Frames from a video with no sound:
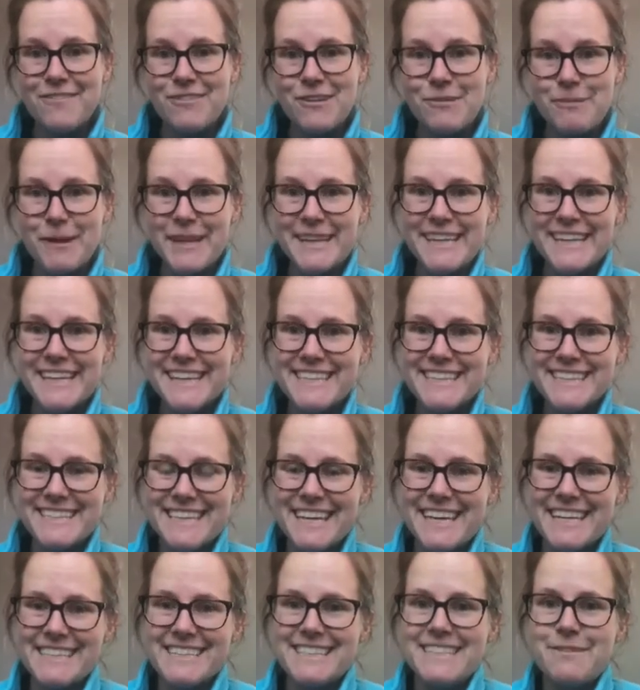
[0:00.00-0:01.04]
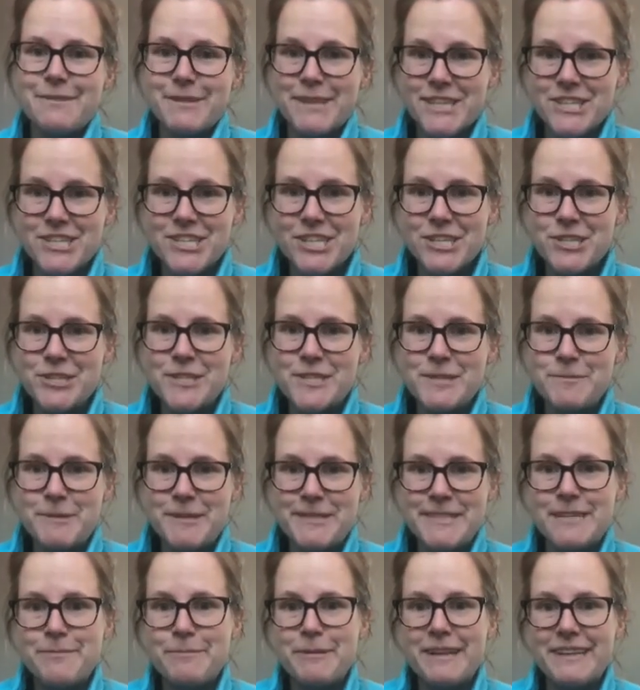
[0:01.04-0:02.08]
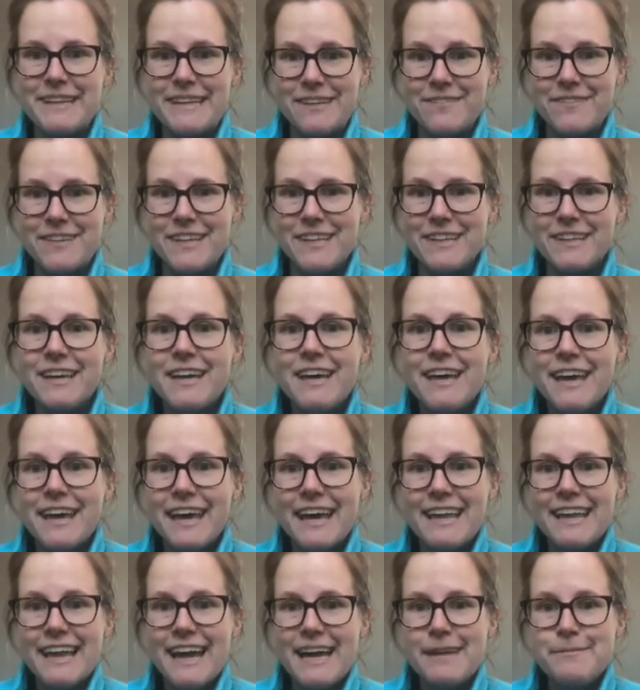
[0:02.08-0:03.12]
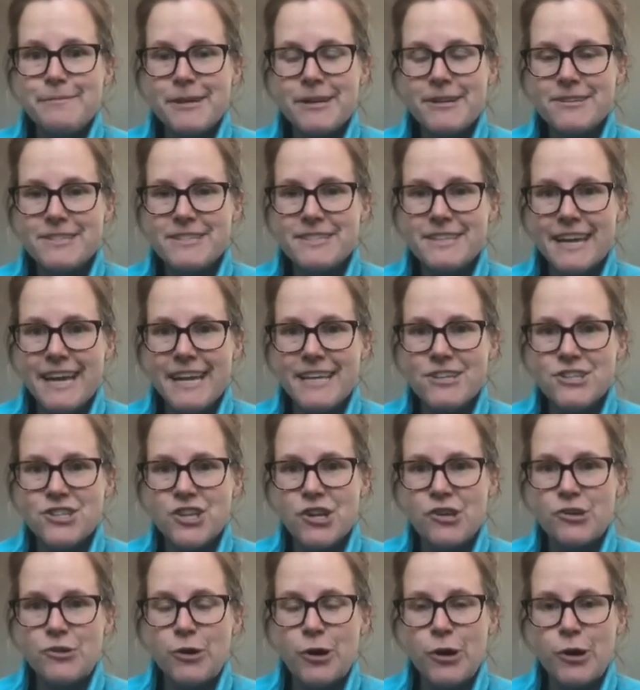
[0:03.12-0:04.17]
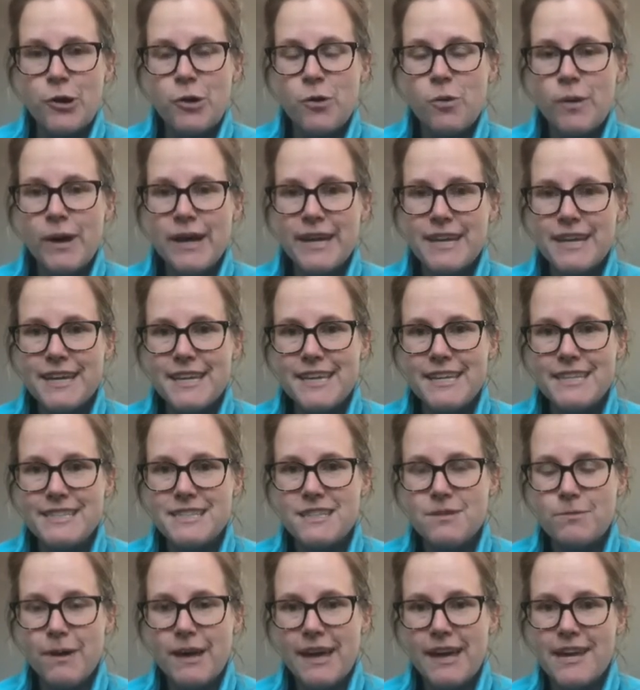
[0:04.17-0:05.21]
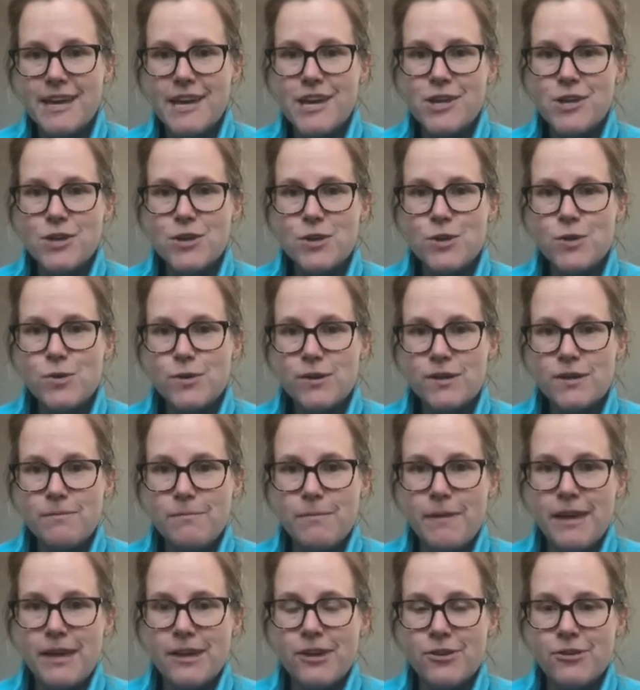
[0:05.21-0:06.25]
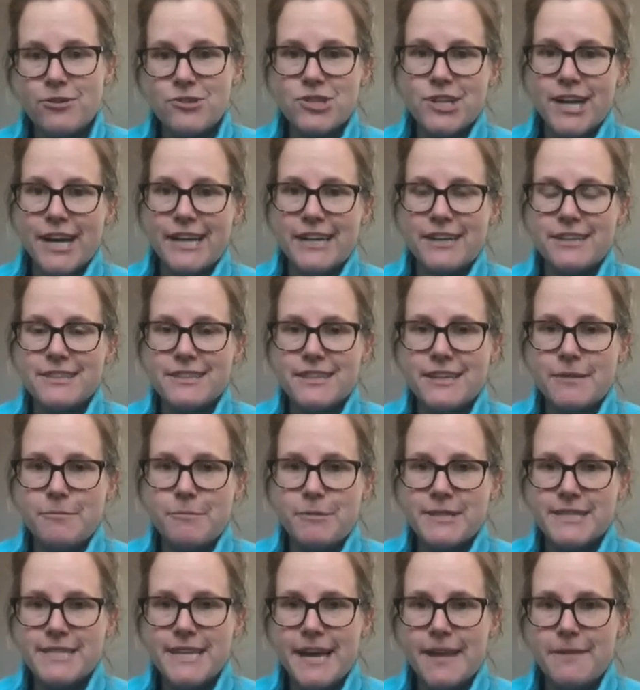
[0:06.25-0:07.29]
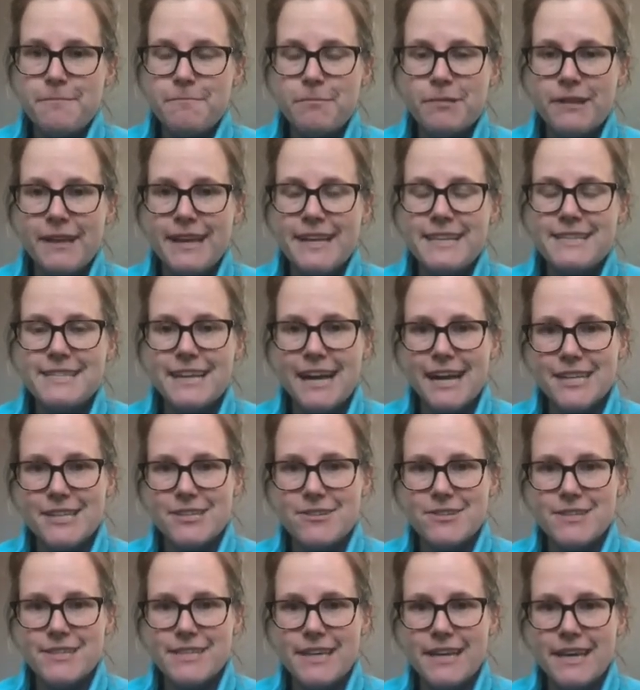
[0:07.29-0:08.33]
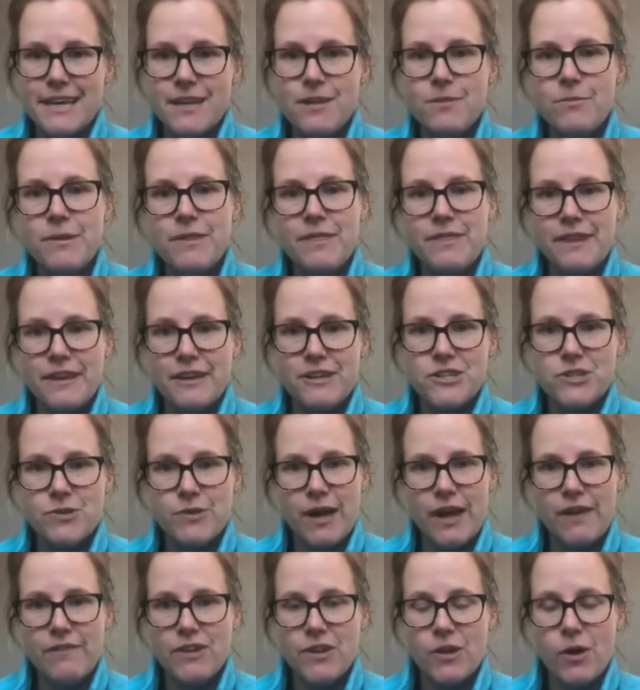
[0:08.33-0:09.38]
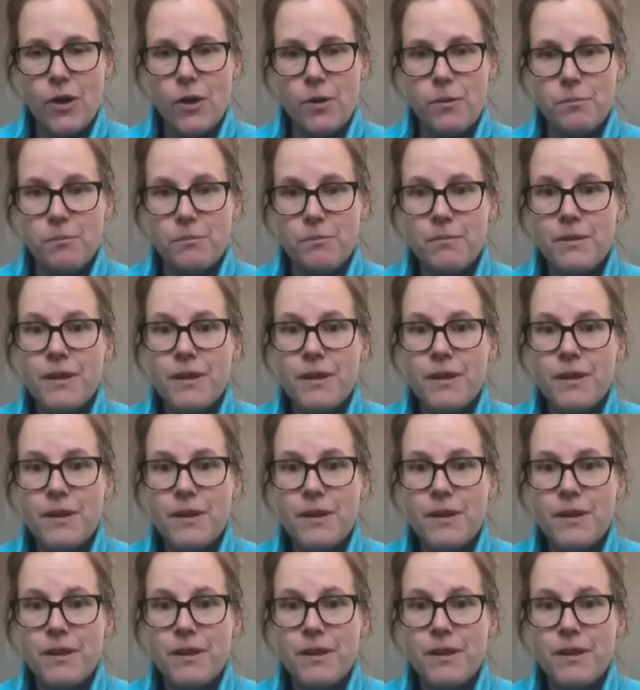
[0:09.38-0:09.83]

everybody, it's Kelsey with the Children's Museum of Cleveland, and I'm here today to show you a quick, easy way you can make your child a pretend play doctor's kit with things you have at home.